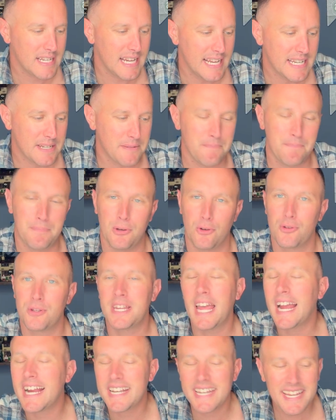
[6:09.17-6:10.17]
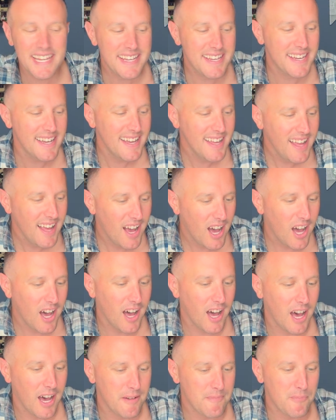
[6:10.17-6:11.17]
as a build technique,
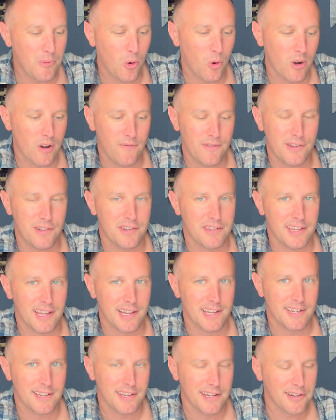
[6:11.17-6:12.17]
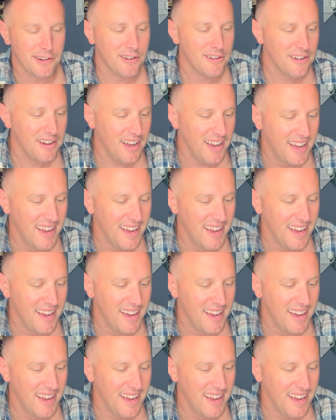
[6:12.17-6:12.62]
or if it's just like a sticker,